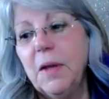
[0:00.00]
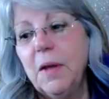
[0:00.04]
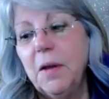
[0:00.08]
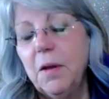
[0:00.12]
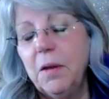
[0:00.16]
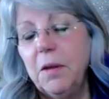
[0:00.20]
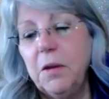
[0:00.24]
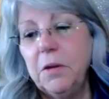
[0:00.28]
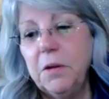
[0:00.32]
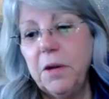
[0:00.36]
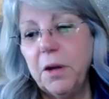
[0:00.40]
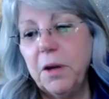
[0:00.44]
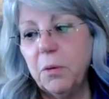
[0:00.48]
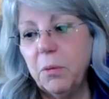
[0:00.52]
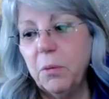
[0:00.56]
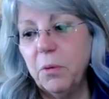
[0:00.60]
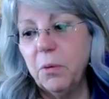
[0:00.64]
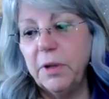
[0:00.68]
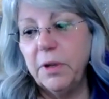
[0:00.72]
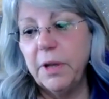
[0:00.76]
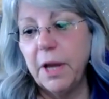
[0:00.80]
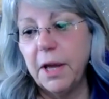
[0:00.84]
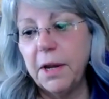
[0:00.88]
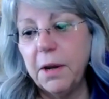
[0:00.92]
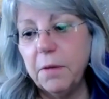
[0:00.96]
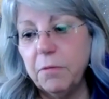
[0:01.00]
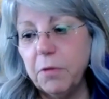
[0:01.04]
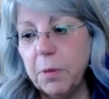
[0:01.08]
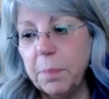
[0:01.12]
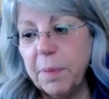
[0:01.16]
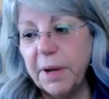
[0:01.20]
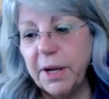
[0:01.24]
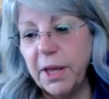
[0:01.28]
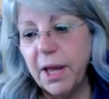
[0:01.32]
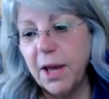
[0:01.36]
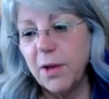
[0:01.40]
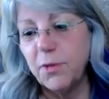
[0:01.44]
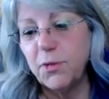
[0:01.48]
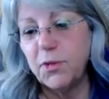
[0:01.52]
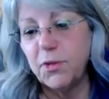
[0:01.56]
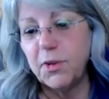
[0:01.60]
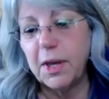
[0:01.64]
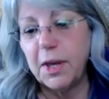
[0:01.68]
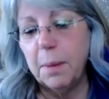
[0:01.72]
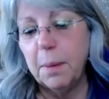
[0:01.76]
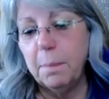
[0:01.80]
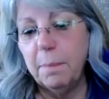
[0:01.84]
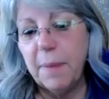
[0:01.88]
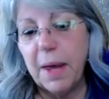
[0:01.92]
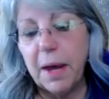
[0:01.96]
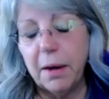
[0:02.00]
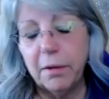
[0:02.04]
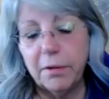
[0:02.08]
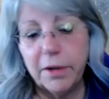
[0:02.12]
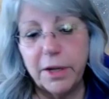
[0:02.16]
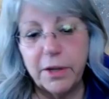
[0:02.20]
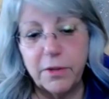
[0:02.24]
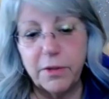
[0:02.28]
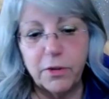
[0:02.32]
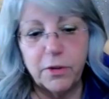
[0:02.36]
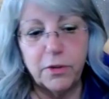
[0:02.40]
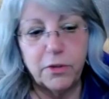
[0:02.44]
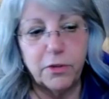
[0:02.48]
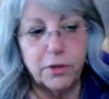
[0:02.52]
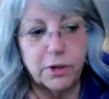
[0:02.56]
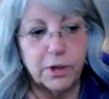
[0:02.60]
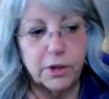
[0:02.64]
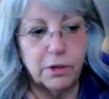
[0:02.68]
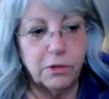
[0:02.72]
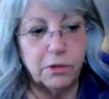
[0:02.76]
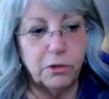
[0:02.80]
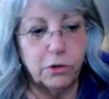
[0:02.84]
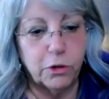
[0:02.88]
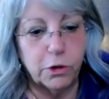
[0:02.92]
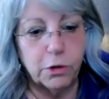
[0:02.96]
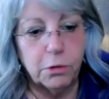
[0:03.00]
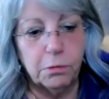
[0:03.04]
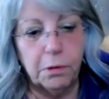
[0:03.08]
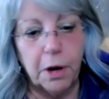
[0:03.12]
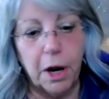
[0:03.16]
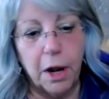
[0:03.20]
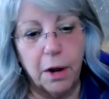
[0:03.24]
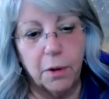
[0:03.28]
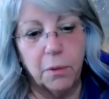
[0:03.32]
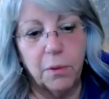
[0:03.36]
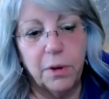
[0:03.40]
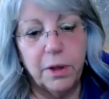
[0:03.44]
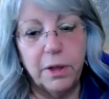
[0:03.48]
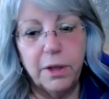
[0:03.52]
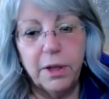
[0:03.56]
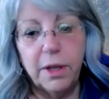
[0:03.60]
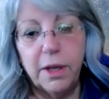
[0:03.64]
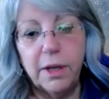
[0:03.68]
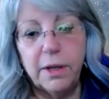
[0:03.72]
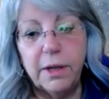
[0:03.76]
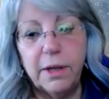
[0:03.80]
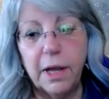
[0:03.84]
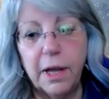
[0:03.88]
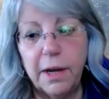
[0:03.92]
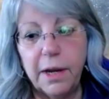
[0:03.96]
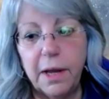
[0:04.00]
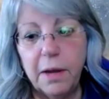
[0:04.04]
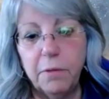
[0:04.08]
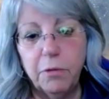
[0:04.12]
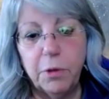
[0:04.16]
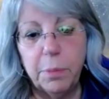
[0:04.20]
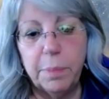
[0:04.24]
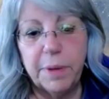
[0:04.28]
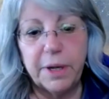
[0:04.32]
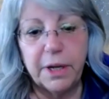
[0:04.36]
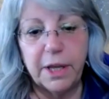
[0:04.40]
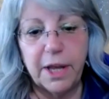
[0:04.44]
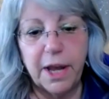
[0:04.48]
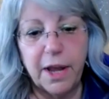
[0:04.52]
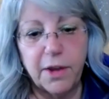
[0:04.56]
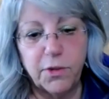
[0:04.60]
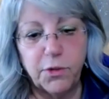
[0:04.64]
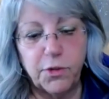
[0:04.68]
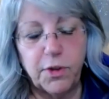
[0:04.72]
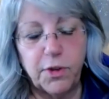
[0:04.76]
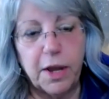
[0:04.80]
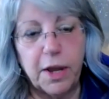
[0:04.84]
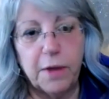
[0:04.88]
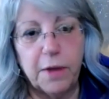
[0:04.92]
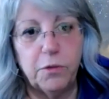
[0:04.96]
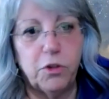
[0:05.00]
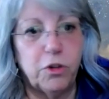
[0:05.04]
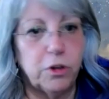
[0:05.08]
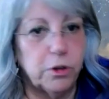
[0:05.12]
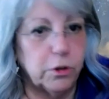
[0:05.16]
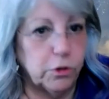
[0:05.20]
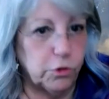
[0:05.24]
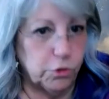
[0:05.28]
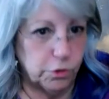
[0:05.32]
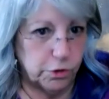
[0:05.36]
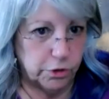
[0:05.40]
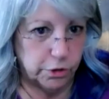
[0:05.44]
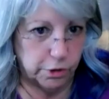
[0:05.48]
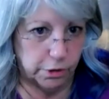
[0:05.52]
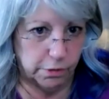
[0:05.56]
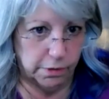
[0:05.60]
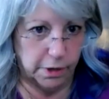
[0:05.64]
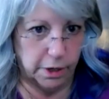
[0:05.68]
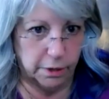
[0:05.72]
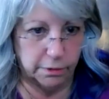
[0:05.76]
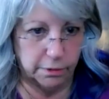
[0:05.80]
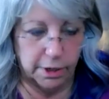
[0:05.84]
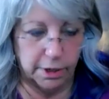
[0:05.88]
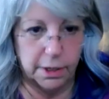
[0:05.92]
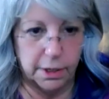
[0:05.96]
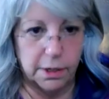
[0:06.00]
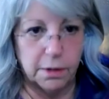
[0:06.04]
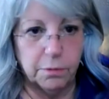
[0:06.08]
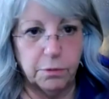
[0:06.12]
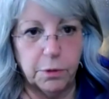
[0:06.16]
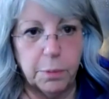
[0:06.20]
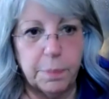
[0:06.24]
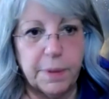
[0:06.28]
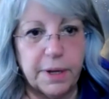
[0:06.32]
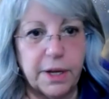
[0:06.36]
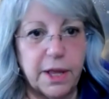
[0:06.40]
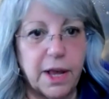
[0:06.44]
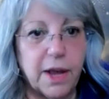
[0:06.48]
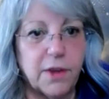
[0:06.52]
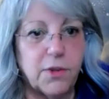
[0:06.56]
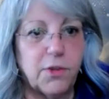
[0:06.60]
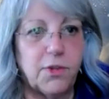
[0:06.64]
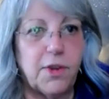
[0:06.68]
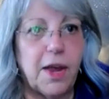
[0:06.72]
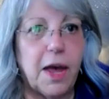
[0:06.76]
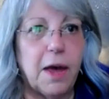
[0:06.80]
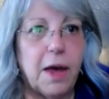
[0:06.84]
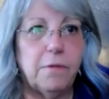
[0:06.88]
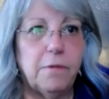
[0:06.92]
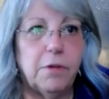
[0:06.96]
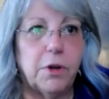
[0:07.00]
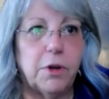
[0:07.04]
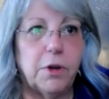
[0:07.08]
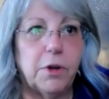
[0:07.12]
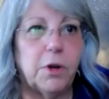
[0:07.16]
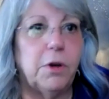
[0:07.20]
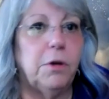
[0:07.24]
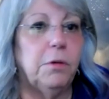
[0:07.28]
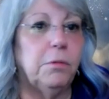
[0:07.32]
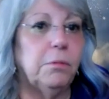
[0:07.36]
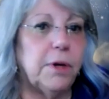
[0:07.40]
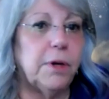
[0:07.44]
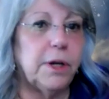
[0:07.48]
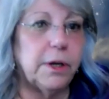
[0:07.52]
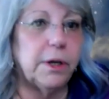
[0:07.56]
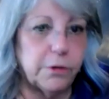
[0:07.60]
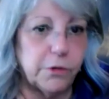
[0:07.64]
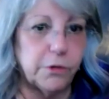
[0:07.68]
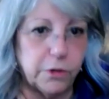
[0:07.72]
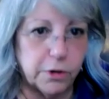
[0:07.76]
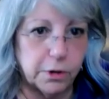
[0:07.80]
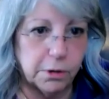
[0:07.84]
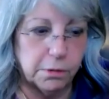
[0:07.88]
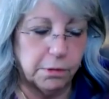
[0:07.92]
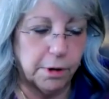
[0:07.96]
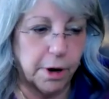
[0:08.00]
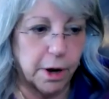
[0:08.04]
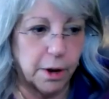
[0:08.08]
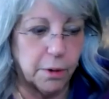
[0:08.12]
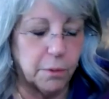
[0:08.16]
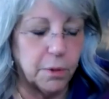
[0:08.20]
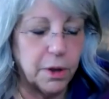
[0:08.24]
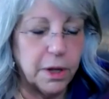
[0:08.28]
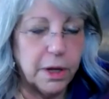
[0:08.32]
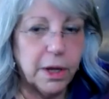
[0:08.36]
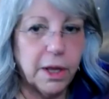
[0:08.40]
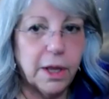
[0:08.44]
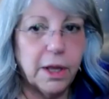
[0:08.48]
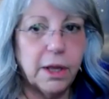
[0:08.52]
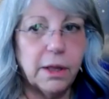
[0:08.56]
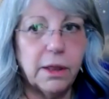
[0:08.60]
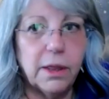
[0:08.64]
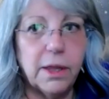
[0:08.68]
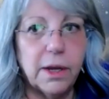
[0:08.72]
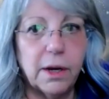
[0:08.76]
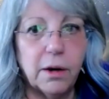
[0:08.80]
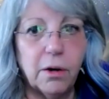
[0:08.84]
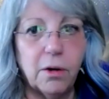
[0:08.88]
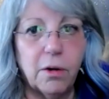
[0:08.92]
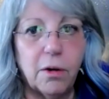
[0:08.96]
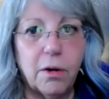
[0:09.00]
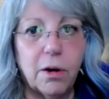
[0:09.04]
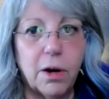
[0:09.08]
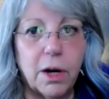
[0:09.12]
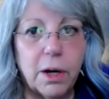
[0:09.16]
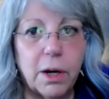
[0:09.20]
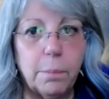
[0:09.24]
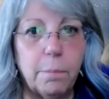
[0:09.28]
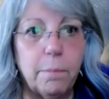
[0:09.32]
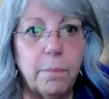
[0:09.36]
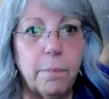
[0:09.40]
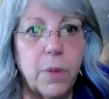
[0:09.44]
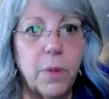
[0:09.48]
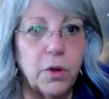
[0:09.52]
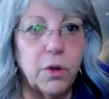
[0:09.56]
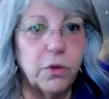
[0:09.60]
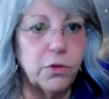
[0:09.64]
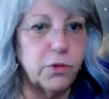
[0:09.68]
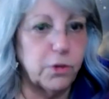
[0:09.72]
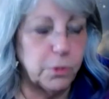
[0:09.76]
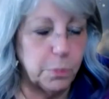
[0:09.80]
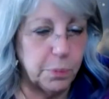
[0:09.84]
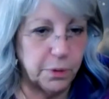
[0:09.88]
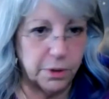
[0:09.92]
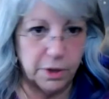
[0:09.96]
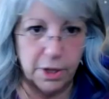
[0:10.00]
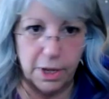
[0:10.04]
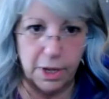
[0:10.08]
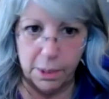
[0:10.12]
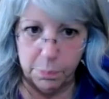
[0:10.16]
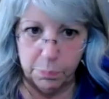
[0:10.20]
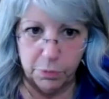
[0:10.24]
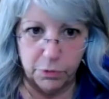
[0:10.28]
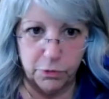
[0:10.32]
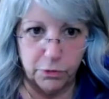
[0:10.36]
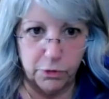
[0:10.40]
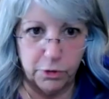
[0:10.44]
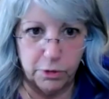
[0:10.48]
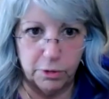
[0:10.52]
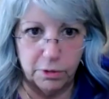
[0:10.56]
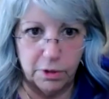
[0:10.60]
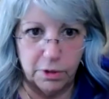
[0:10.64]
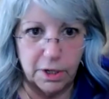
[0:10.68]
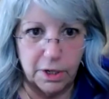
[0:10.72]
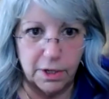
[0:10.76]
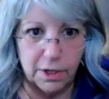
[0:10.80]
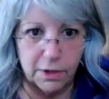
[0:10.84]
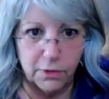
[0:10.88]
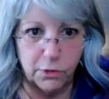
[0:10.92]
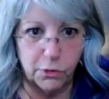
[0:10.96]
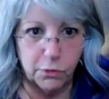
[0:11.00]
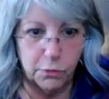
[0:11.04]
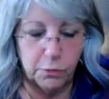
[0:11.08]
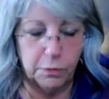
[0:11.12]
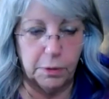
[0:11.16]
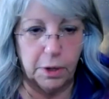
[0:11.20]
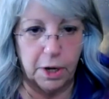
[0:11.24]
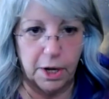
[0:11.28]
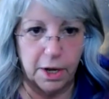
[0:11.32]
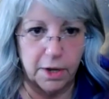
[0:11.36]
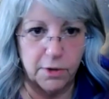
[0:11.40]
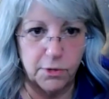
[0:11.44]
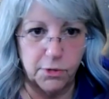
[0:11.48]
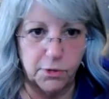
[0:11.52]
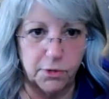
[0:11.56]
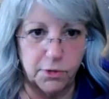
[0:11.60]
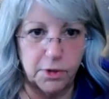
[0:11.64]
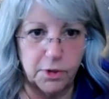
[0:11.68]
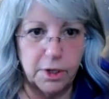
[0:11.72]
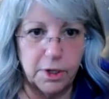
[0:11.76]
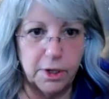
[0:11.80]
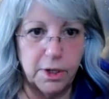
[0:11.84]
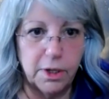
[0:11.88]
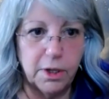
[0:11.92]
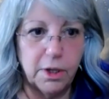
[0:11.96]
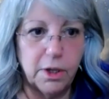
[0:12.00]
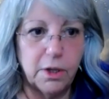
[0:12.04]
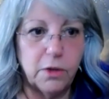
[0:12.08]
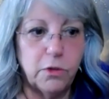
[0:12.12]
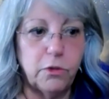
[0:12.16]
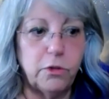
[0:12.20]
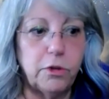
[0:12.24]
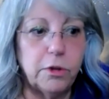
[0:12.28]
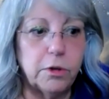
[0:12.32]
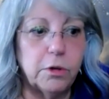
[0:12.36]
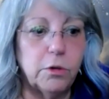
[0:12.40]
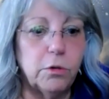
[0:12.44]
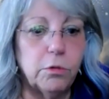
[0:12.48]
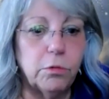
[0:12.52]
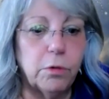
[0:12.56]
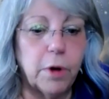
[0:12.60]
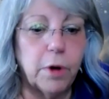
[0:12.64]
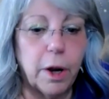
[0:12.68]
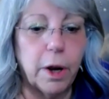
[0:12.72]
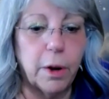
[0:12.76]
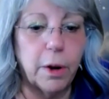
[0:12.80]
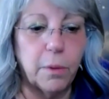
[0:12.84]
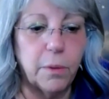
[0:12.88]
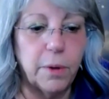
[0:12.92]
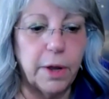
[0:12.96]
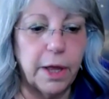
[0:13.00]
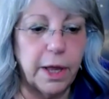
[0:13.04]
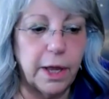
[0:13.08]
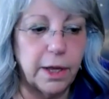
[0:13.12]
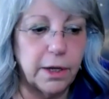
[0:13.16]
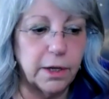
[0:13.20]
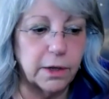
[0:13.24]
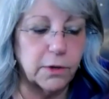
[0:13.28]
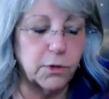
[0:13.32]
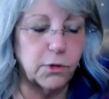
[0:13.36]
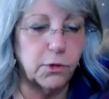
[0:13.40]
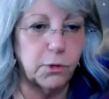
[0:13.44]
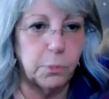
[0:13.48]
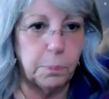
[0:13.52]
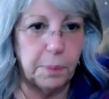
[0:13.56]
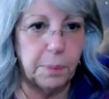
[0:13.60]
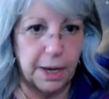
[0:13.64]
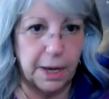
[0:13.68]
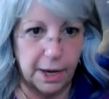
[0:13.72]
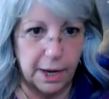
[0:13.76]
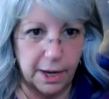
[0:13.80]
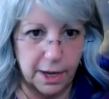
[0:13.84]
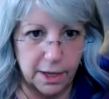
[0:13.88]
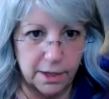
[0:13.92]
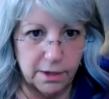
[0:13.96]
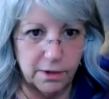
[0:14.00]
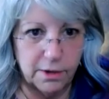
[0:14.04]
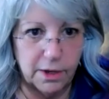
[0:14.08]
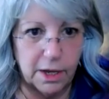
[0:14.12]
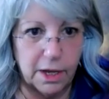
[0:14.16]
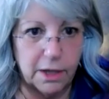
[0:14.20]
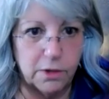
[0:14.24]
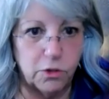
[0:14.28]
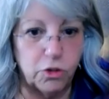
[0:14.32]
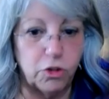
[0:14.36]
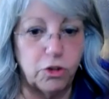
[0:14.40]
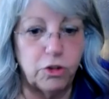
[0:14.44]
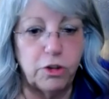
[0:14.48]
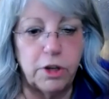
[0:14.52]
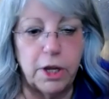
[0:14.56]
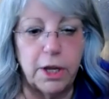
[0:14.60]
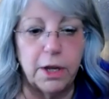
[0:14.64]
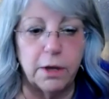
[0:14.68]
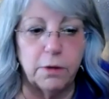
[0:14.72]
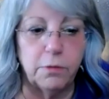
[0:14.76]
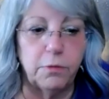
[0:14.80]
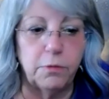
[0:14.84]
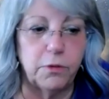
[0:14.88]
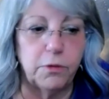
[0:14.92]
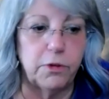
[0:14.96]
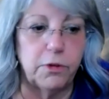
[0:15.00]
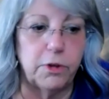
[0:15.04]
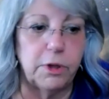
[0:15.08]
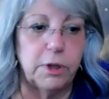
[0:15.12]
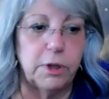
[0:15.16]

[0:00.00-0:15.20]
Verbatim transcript: know, not everybody has to get married to grow. Not everybody has to have children to grow. Not everybody has to have a career to grow. There are multiple opportunities for us to grow and expand and shift